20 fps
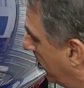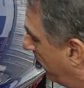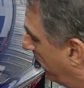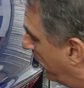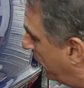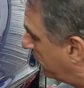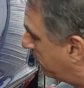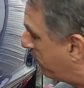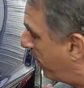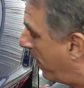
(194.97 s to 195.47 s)

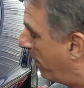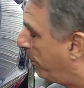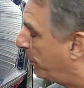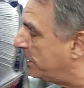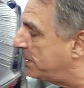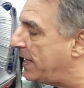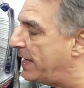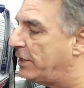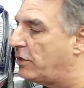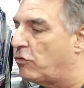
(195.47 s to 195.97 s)
This pump will
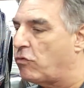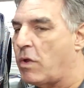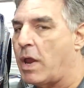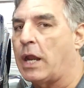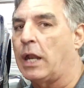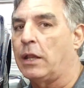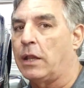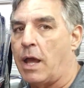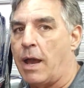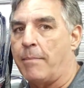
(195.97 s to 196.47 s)
tend to run
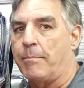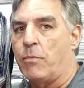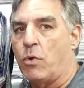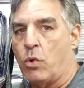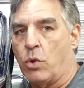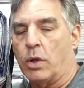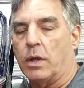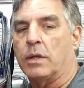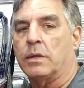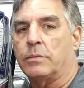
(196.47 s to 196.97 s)
a lot
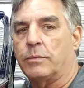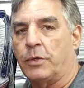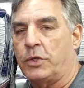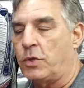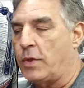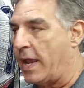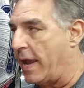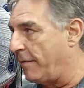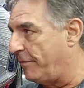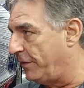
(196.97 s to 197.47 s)
more when
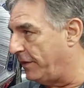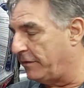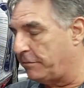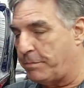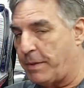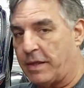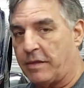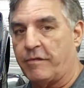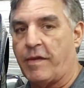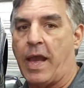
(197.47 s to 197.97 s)
you have these
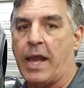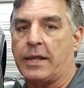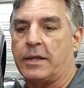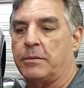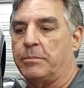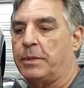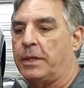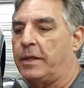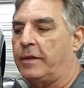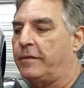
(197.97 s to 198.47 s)
big
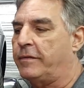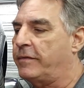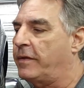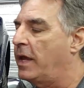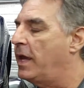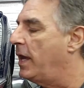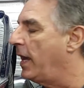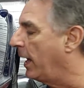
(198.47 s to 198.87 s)
vacuum leaks.